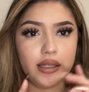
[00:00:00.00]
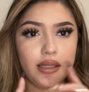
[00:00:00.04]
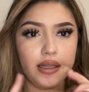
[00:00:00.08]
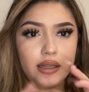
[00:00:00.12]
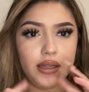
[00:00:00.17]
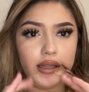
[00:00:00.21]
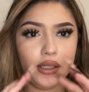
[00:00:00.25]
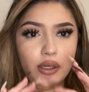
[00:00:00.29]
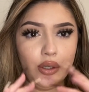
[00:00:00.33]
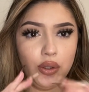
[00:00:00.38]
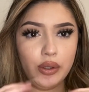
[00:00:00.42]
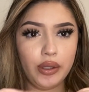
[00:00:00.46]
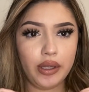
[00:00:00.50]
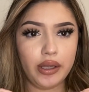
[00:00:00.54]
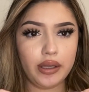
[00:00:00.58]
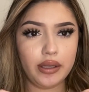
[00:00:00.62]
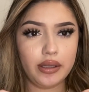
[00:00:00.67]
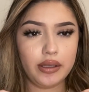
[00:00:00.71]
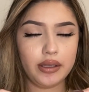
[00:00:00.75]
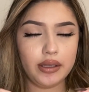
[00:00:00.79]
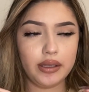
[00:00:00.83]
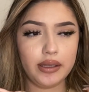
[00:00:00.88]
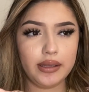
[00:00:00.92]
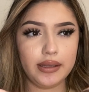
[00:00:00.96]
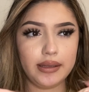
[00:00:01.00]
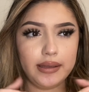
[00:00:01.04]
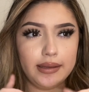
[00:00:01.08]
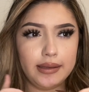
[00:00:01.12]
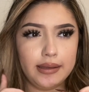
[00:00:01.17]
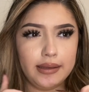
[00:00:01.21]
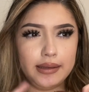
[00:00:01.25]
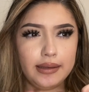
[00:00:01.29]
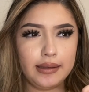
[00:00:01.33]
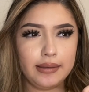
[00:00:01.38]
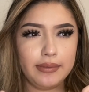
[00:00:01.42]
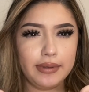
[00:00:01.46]
what
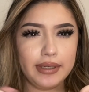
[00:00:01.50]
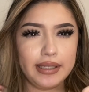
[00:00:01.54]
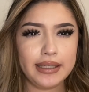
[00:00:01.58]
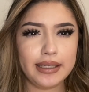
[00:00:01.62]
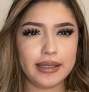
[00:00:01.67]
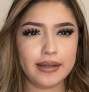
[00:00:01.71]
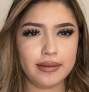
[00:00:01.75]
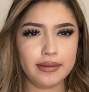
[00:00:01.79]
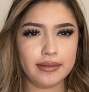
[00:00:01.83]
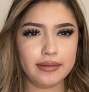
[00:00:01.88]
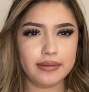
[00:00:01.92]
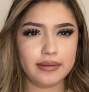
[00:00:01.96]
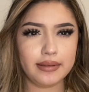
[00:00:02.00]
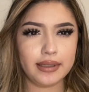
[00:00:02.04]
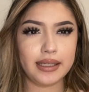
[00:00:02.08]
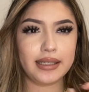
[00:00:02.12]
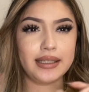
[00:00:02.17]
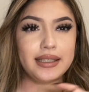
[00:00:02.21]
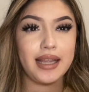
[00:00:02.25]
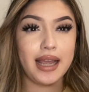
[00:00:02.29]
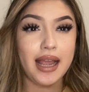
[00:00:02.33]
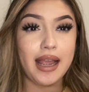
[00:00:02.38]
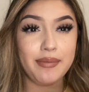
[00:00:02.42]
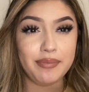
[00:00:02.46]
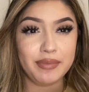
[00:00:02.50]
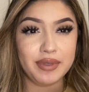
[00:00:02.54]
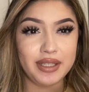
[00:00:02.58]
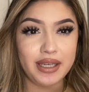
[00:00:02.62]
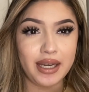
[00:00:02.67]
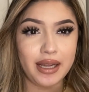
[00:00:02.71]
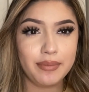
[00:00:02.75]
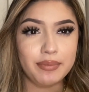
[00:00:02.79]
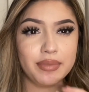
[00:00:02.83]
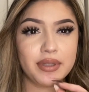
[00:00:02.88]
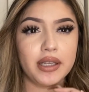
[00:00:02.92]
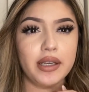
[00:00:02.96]
is it called? Like
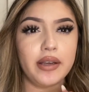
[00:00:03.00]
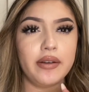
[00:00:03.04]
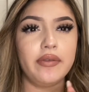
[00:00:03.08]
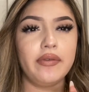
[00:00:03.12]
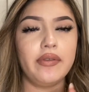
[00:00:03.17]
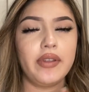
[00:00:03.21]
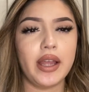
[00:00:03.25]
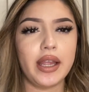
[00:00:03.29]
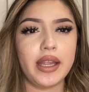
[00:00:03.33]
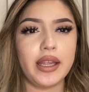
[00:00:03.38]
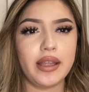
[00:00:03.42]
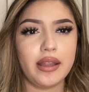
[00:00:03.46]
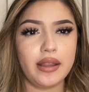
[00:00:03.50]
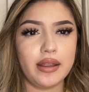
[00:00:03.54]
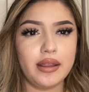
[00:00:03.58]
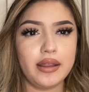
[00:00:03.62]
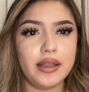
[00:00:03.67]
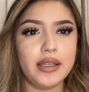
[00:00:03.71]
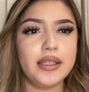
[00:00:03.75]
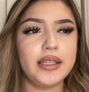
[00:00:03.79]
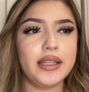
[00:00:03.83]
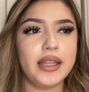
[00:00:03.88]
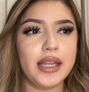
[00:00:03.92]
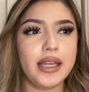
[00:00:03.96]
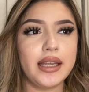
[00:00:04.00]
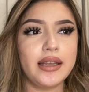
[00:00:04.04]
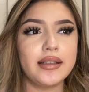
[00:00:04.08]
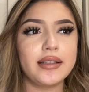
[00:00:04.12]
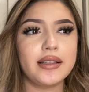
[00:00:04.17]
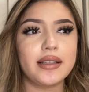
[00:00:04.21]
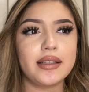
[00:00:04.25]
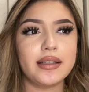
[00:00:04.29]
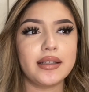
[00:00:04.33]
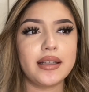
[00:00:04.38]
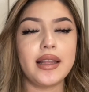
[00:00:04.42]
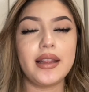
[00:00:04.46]
timestamps of like the things
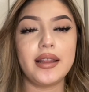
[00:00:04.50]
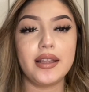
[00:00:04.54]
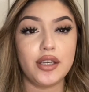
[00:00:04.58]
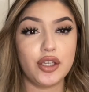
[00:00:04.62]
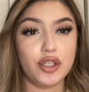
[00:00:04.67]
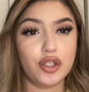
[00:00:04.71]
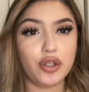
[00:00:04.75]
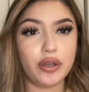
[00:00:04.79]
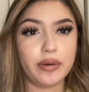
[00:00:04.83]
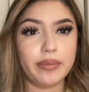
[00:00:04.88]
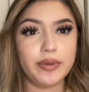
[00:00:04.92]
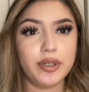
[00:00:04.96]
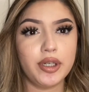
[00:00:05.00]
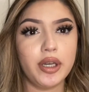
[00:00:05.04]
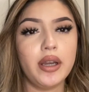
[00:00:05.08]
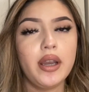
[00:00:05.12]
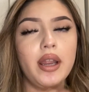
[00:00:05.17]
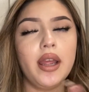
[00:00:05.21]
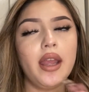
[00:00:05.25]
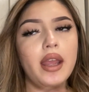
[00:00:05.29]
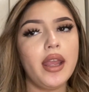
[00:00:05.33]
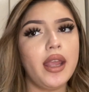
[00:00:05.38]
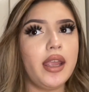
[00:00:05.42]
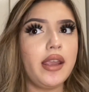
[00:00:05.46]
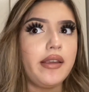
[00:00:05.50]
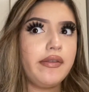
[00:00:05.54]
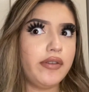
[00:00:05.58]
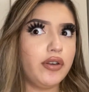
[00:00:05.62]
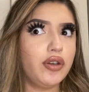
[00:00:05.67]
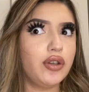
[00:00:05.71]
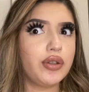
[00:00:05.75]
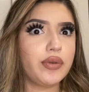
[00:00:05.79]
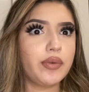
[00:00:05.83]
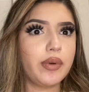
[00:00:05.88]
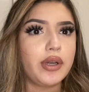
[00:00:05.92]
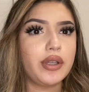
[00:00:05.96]
in the description if you
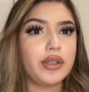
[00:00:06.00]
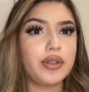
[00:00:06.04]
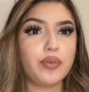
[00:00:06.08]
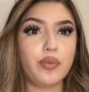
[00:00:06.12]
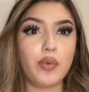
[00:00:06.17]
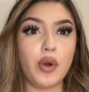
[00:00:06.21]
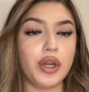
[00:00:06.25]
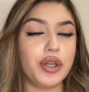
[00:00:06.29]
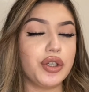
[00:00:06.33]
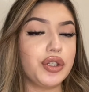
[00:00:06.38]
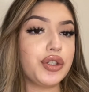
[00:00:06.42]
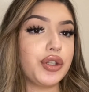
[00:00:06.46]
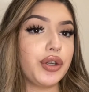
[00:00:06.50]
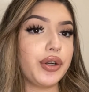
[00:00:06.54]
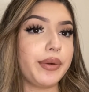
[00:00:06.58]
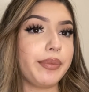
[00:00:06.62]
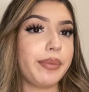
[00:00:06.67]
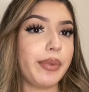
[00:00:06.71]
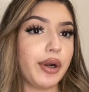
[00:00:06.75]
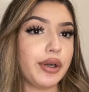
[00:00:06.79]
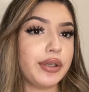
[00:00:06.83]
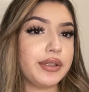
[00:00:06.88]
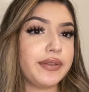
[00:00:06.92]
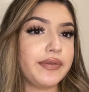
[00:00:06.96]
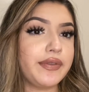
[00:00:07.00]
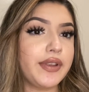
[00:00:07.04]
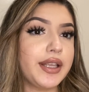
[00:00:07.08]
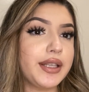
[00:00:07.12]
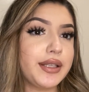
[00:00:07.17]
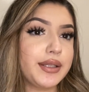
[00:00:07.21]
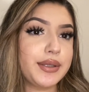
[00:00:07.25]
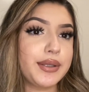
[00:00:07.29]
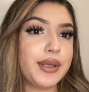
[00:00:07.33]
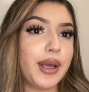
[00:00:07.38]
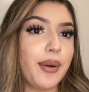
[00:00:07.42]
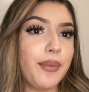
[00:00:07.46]
just want to watch certain parts of this.
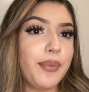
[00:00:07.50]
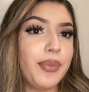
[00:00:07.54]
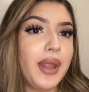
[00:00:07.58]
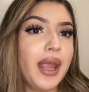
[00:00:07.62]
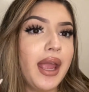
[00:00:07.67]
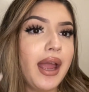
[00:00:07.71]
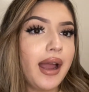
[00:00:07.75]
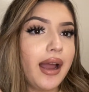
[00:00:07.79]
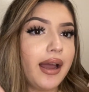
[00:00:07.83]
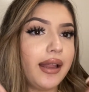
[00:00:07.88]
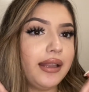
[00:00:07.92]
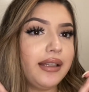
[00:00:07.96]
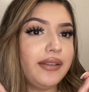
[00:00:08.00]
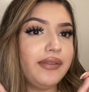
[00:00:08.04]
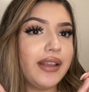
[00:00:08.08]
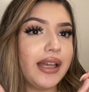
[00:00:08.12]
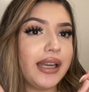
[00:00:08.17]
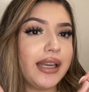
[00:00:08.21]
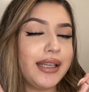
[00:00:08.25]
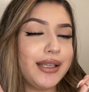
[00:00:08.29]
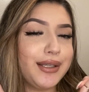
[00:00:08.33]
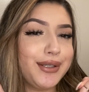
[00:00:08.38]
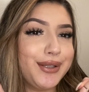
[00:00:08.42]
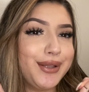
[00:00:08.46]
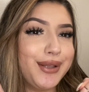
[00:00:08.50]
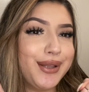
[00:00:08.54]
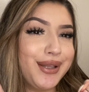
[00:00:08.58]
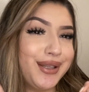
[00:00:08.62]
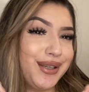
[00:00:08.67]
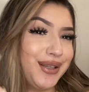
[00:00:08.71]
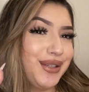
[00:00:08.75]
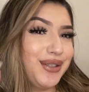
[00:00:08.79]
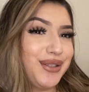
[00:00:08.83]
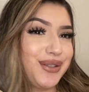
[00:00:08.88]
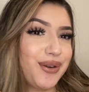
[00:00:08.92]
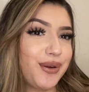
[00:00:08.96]
So I'll leave that in the
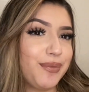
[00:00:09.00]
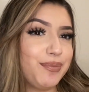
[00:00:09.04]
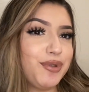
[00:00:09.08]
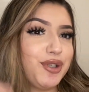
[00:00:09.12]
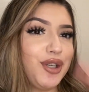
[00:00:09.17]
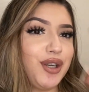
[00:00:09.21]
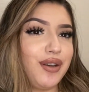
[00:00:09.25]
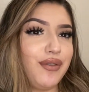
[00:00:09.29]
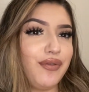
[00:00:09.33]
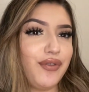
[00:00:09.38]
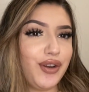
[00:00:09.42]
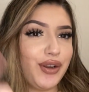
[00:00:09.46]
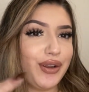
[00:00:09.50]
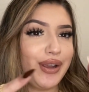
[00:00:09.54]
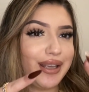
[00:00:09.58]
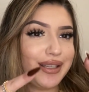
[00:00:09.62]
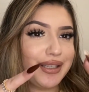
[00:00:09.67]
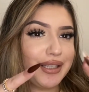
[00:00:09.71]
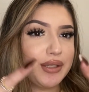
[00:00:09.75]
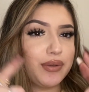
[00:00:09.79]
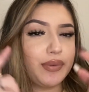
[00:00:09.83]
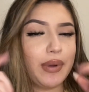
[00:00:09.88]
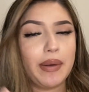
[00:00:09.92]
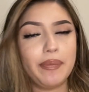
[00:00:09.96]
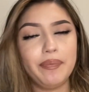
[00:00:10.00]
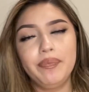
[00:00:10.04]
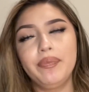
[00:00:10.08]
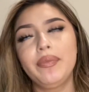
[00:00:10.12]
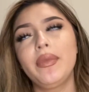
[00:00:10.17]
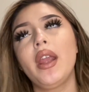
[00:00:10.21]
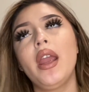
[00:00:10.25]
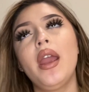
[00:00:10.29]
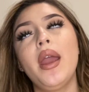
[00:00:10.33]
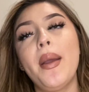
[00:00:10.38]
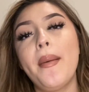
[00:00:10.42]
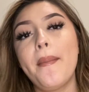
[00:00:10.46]
description for you guys as well.
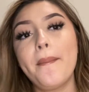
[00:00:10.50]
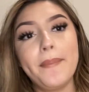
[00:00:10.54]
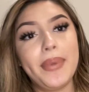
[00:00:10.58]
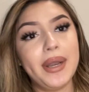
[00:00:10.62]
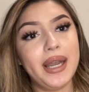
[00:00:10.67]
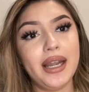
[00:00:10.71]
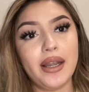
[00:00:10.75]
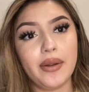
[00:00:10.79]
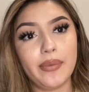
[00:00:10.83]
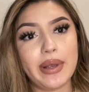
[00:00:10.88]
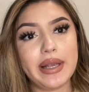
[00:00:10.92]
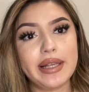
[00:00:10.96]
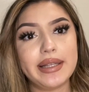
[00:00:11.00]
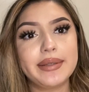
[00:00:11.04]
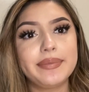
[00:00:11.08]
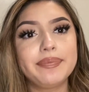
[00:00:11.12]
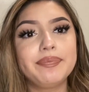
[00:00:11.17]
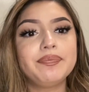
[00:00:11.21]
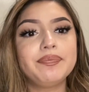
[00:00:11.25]
But anyways,